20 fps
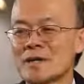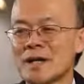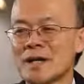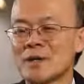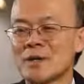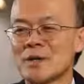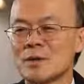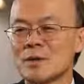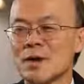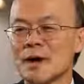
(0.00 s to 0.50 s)
and
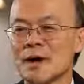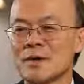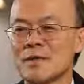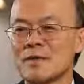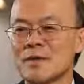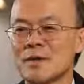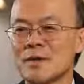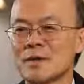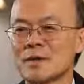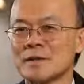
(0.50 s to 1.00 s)

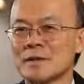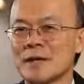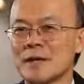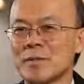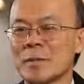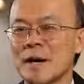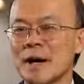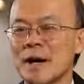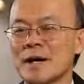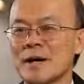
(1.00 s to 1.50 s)
tocopherols are
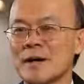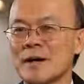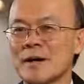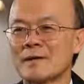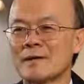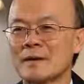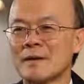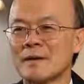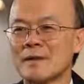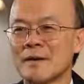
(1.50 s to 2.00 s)
part
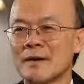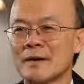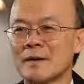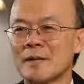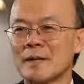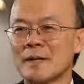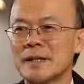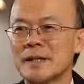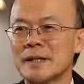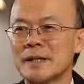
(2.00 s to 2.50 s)
of the vitamin